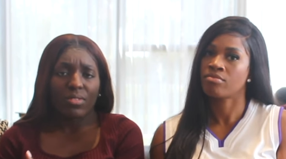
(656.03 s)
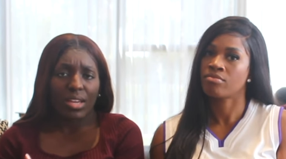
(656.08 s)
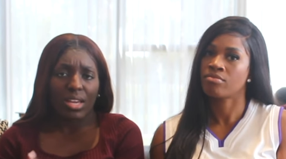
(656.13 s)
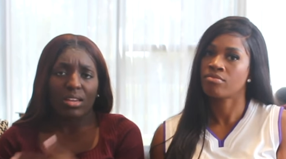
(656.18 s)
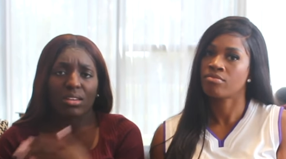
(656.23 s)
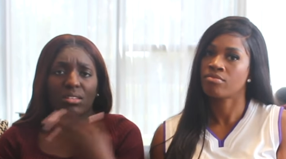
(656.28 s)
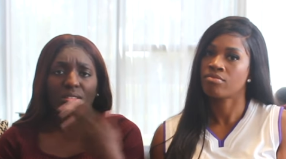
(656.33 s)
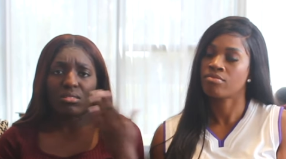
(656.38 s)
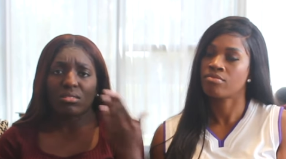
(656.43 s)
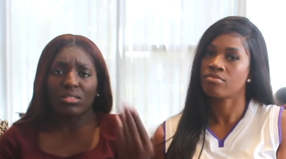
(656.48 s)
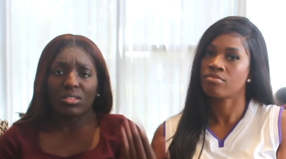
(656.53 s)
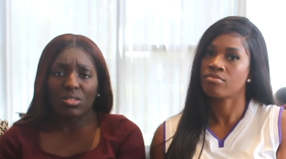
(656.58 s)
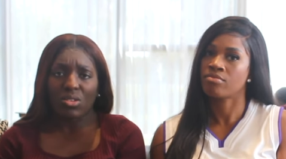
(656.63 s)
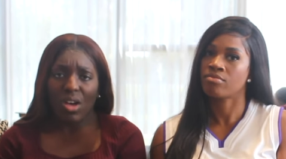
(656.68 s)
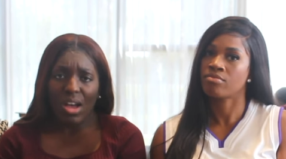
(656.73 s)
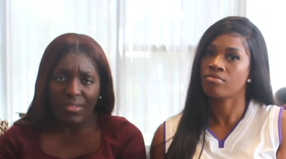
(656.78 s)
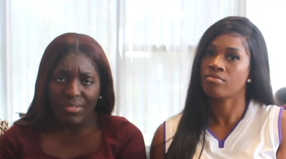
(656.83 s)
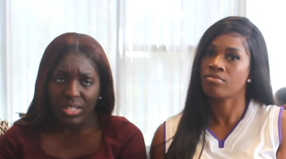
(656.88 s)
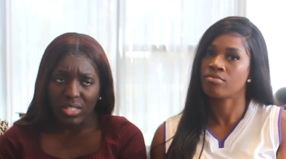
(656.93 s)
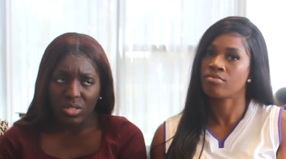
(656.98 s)
Speaker 1: like you know
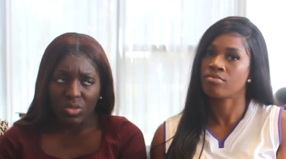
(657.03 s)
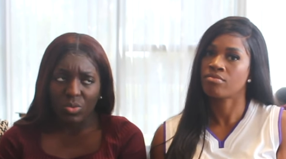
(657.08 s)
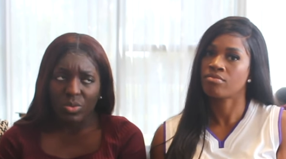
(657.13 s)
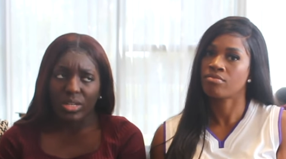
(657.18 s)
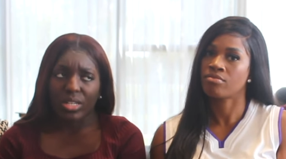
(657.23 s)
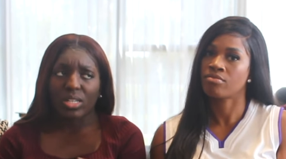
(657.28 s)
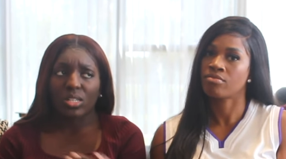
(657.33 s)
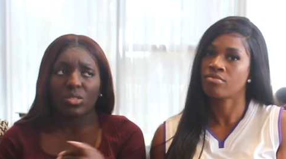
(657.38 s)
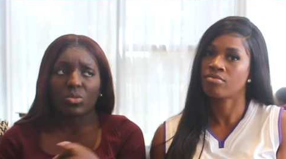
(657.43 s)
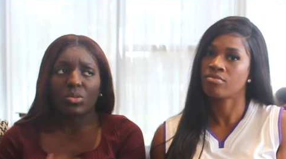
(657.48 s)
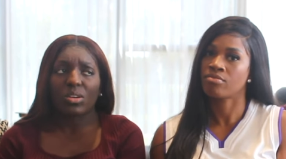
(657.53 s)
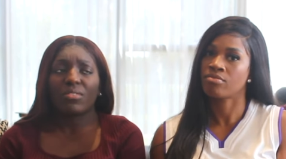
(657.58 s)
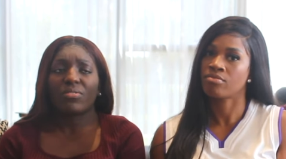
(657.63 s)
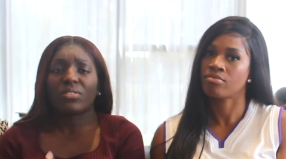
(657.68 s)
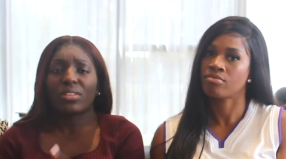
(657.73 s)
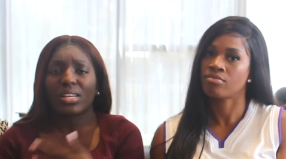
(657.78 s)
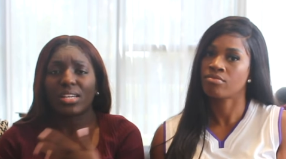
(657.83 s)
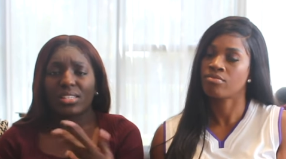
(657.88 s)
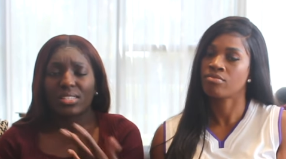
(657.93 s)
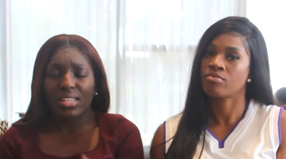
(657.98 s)
having to work as well. I
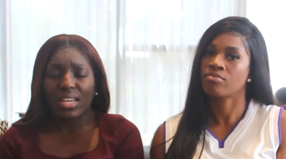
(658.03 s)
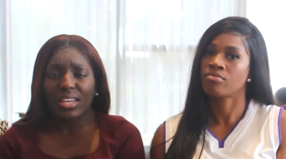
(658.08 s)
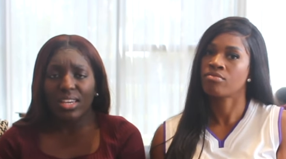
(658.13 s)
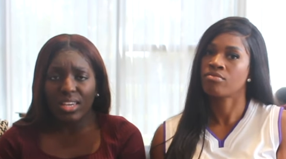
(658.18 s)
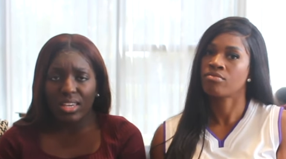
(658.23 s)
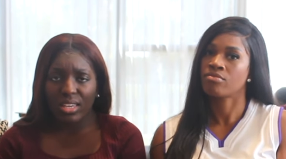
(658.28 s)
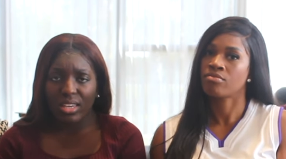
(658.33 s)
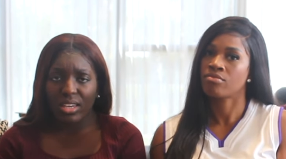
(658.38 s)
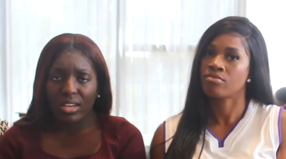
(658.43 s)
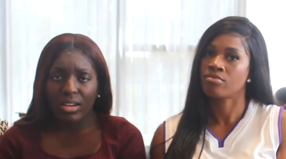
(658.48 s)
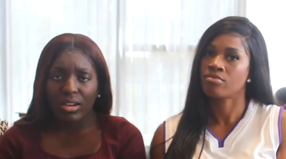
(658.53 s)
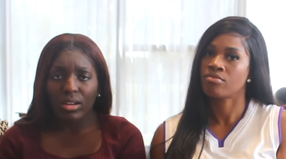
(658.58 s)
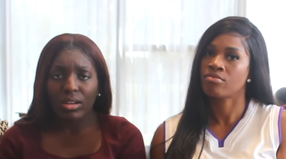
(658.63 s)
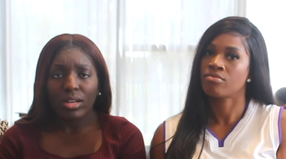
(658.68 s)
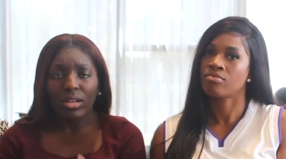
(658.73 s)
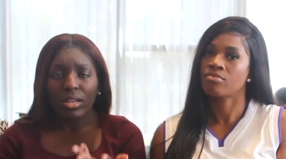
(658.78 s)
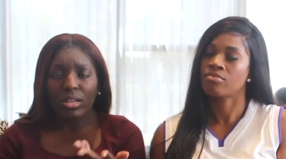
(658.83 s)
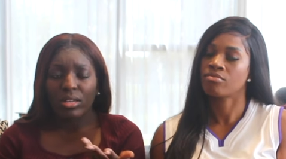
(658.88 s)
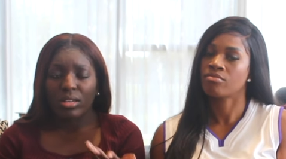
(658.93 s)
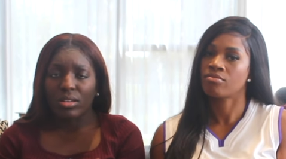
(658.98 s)
feel like second year,
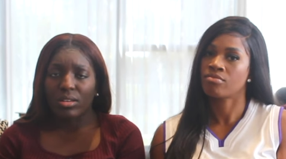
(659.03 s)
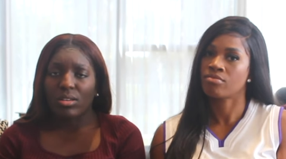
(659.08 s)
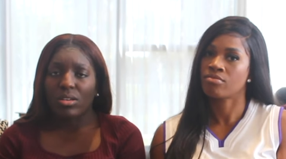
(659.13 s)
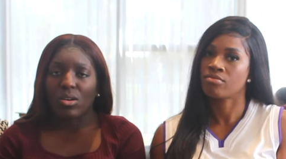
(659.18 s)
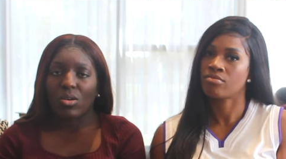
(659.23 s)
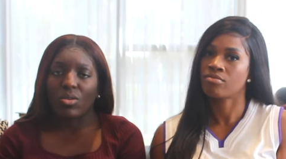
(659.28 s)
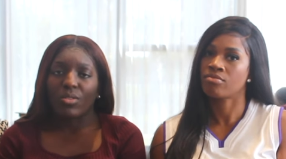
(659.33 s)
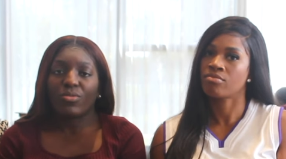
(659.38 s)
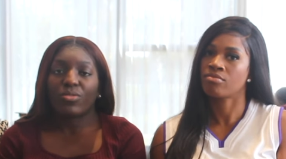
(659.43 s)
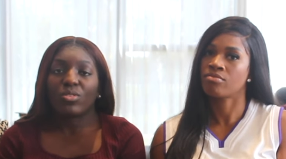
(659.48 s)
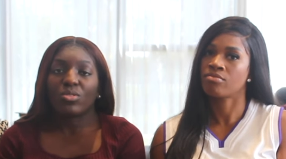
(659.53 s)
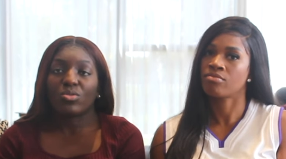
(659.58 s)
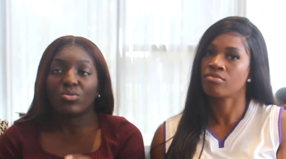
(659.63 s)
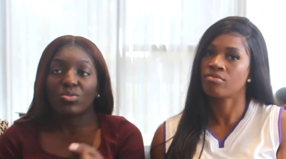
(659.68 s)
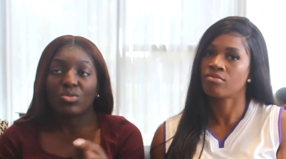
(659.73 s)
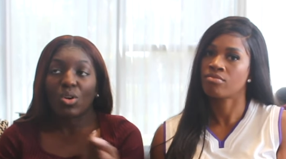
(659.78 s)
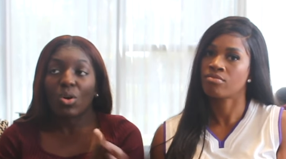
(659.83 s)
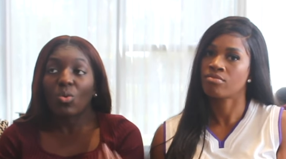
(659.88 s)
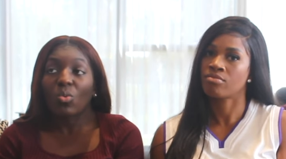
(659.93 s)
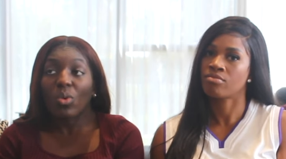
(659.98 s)
you know, if you
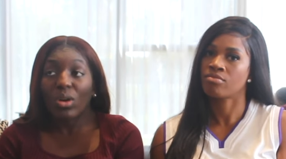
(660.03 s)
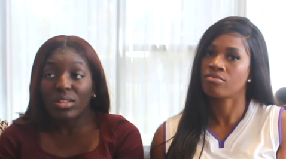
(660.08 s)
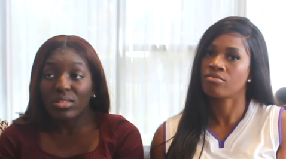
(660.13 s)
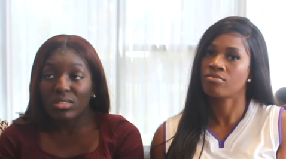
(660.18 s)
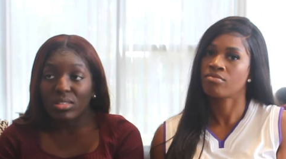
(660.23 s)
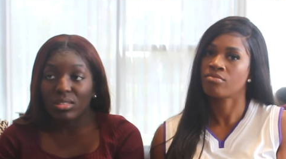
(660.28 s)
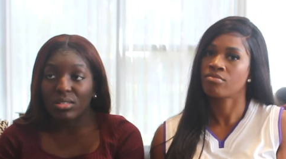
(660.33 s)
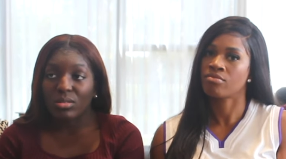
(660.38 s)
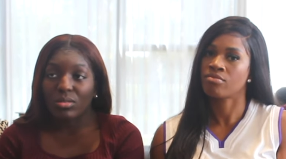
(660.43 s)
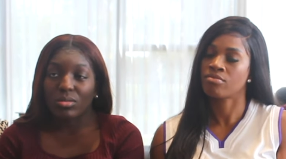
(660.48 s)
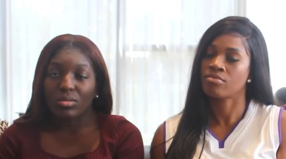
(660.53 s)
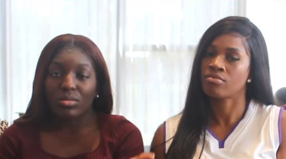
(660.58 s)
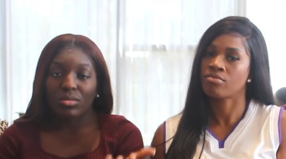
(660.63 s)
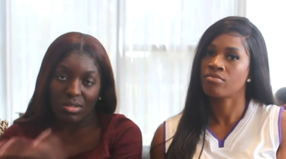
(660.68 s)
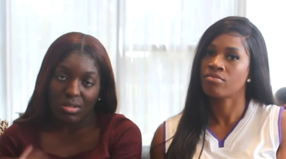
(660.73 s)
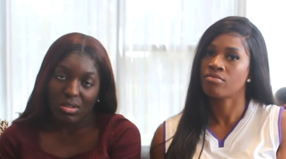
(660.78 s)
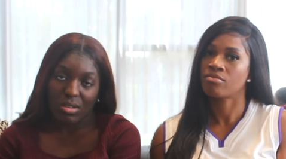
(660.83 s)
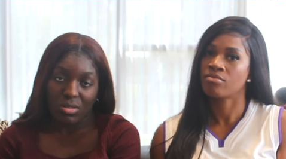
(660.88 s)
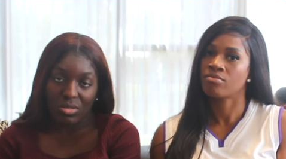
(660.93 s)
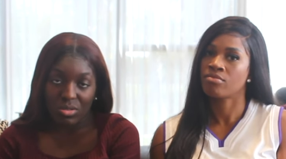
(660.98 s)
don't want to,
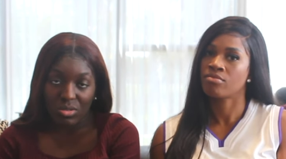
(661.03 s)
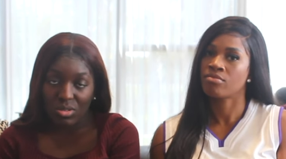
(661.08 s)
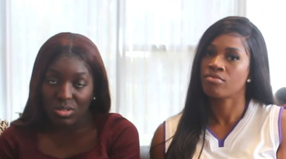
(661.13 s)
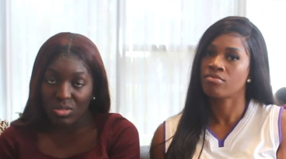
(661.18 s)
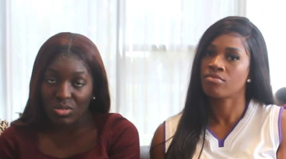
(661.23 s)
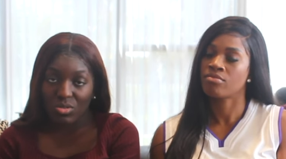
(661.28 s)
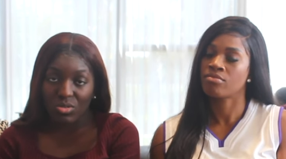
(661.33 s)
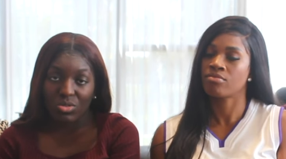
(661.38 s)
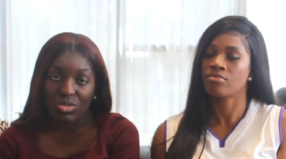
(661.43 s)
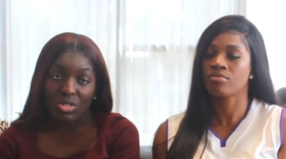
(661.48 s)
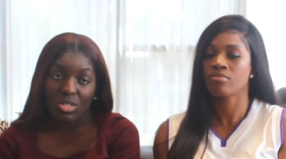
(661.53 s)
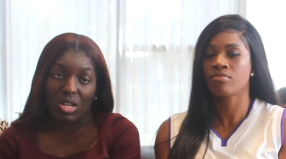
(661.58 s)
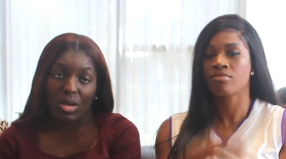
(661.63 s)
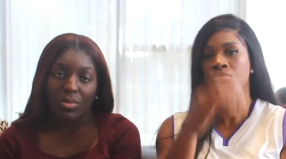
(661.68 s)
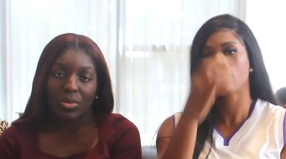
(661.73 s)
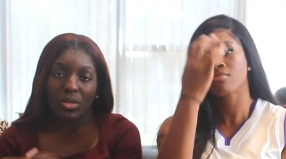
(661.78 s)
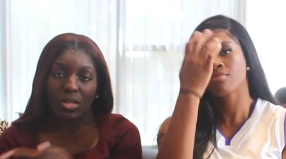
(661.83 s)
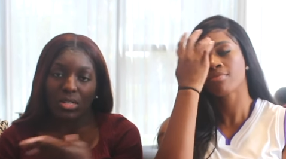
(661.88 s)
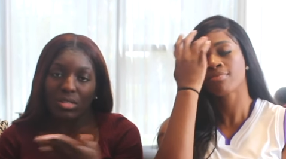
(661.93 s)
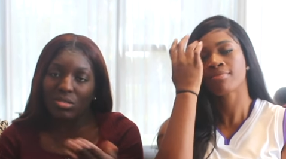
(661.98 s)
you know, do the school's job,
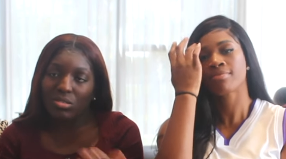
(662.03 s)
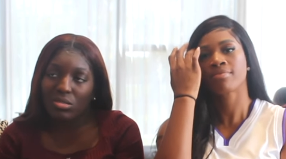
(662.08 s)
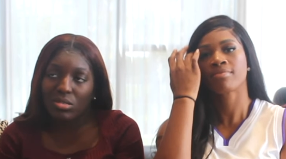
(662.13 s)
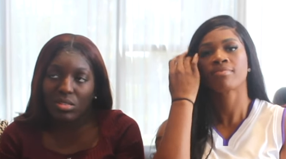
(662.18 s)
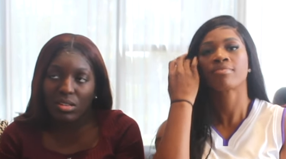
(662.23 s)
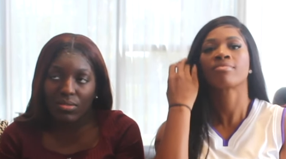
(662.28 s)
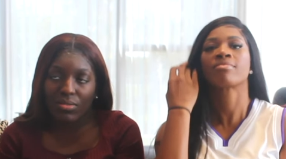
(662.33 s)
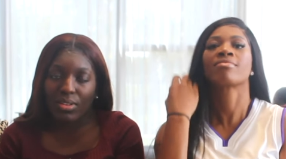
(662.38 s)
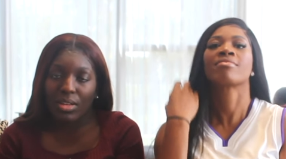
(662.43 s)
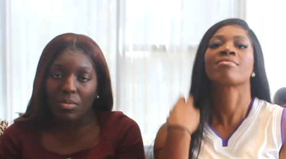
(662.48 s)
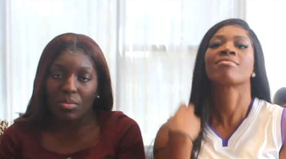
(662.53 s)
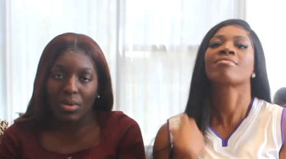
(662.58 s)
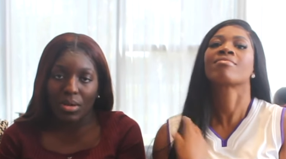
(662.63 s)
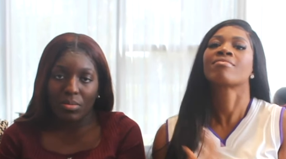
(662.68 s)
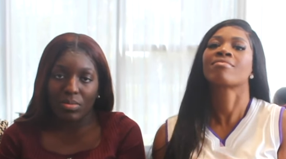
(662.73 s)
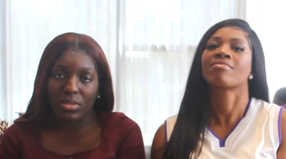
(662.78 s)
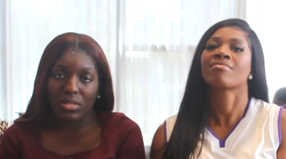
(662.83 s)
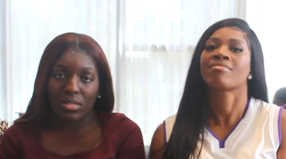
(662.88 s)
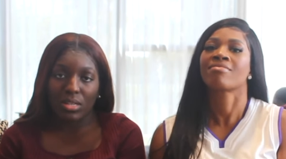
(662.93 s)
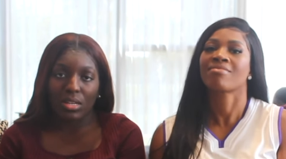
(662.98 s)
you can do stuff like
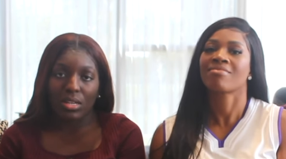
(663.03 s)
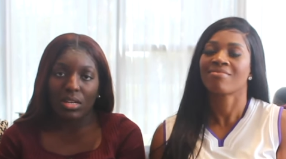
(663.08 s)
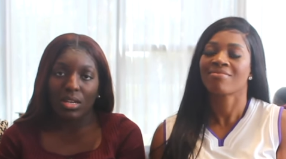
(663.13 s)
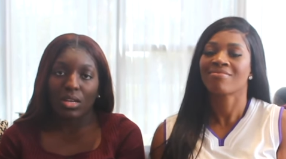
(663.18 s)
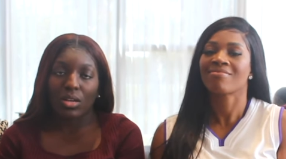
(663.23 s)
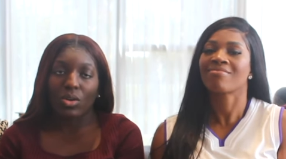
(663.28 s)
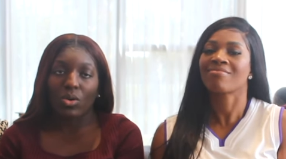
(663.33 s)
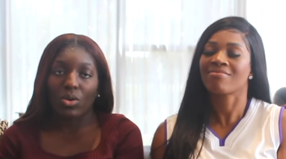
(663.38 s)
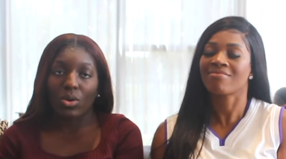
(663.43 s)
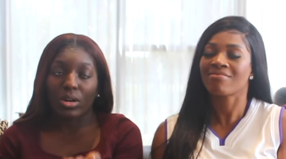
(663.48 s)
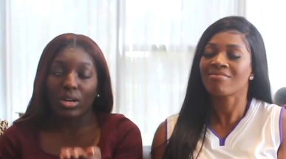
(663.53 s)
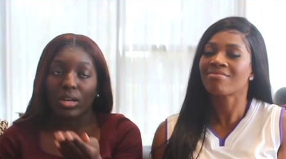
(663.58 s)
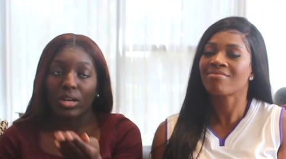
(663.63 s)
babysitting or